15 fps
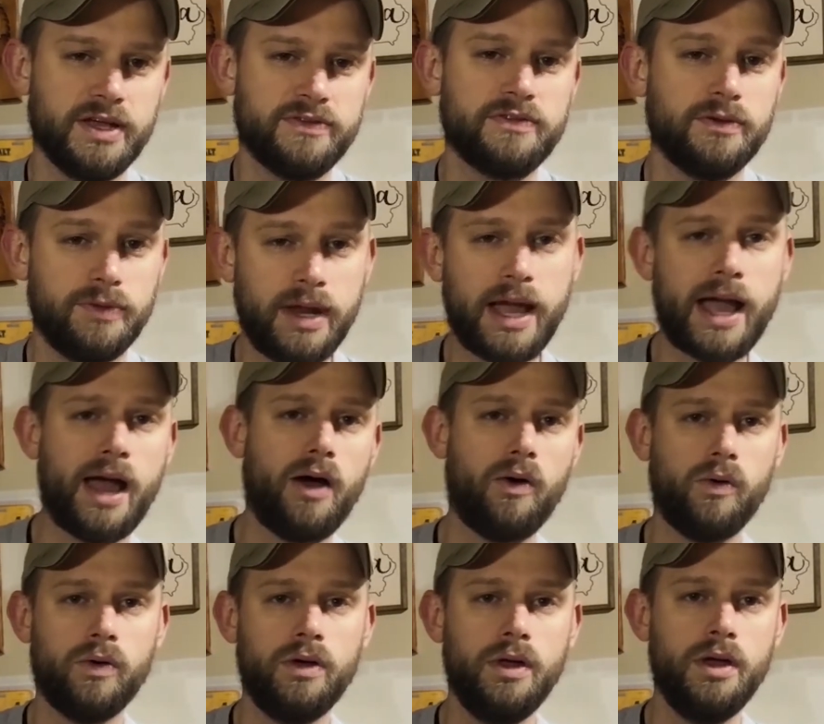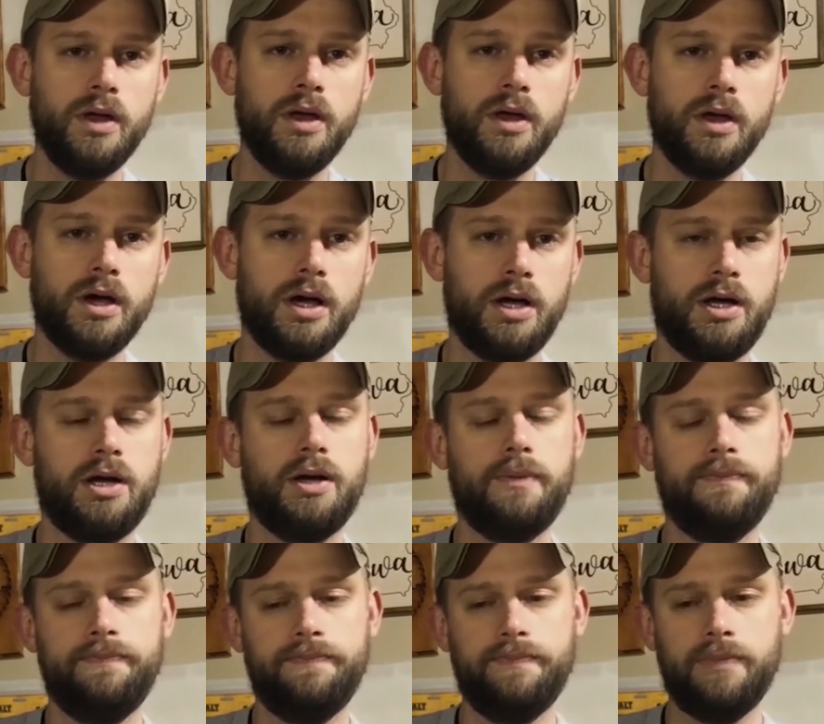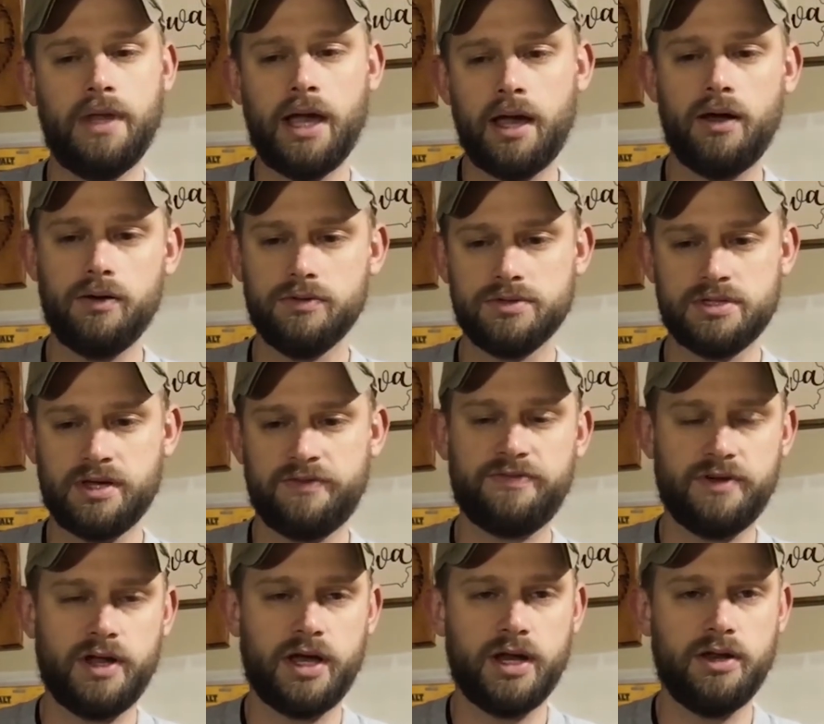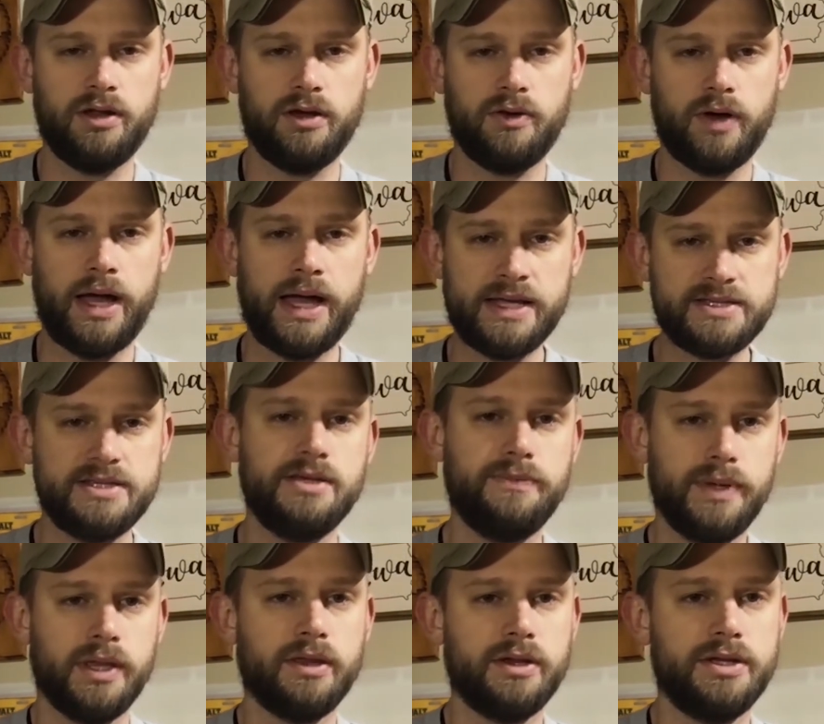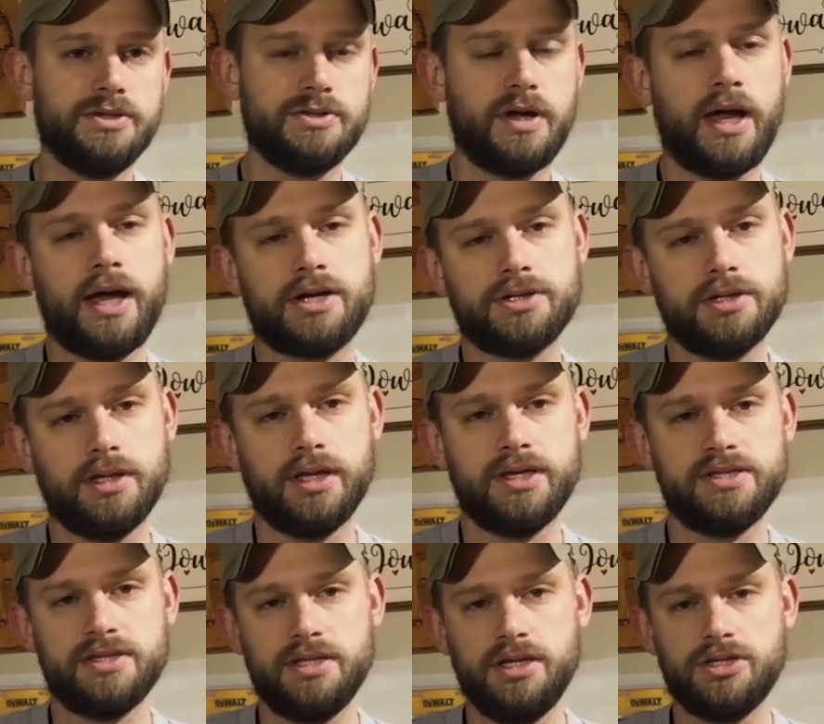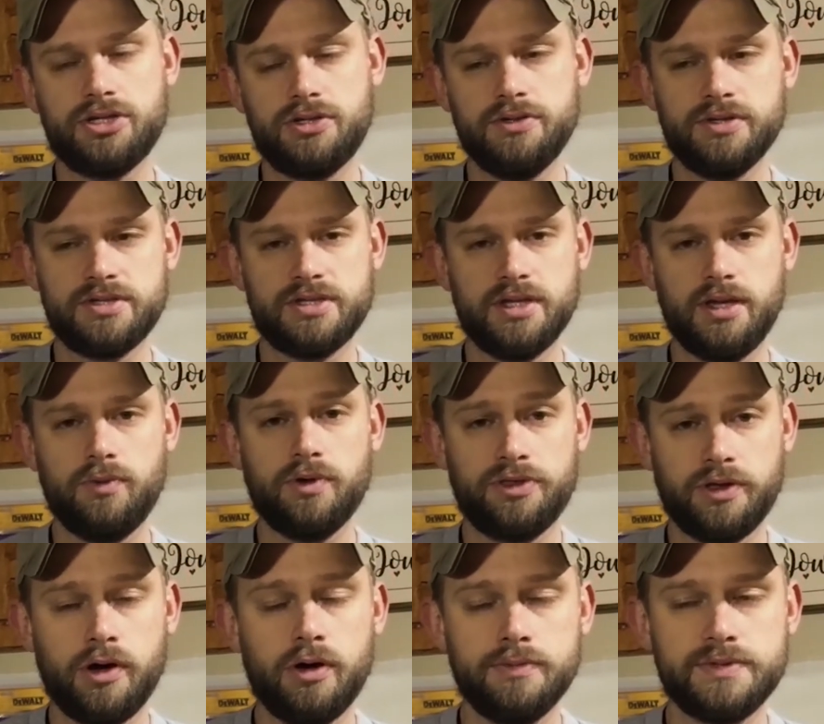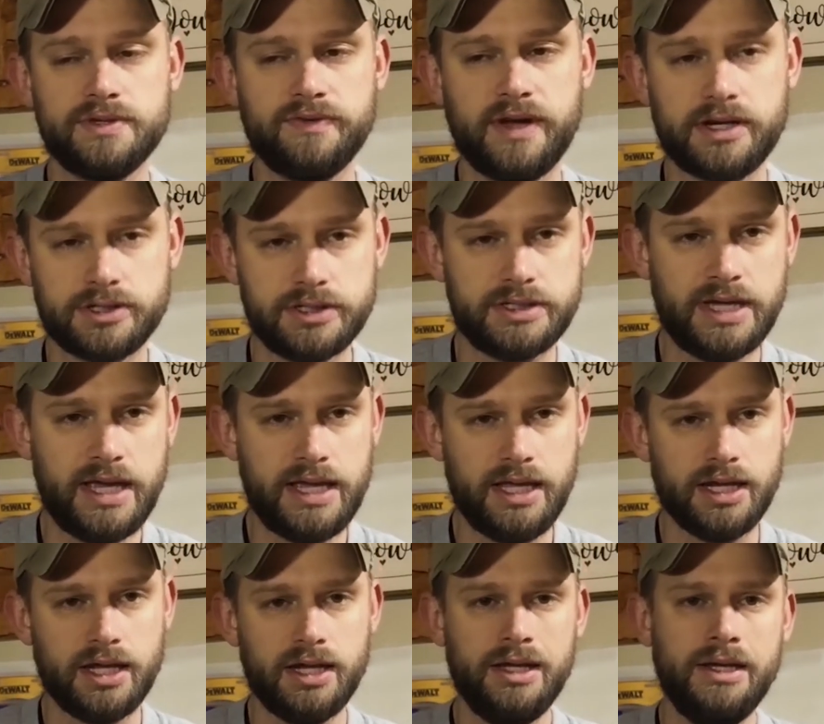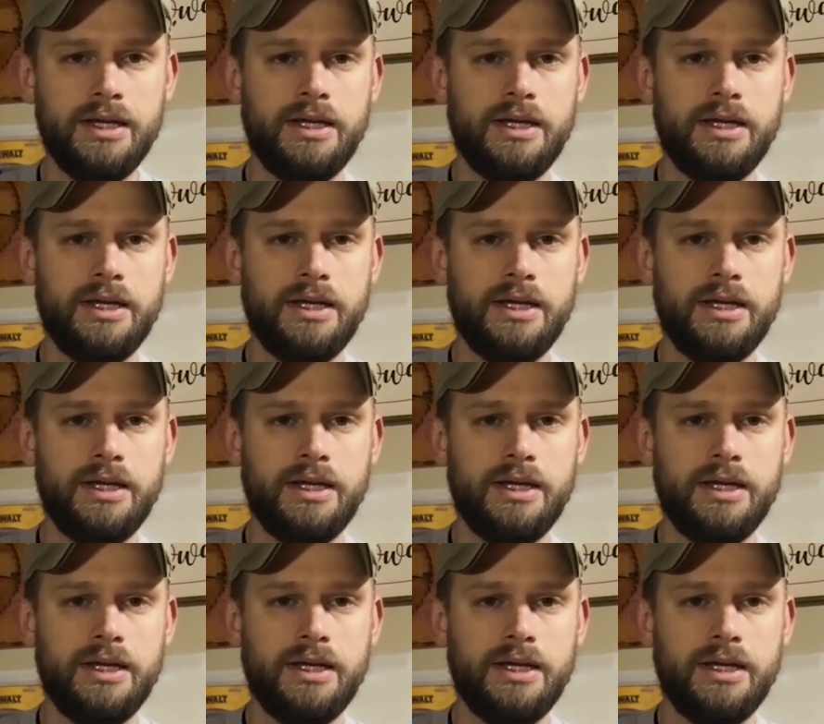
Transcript: So now, um, now San Fernando has the ability to actually lay siege to the city with the hopes of actually taking it.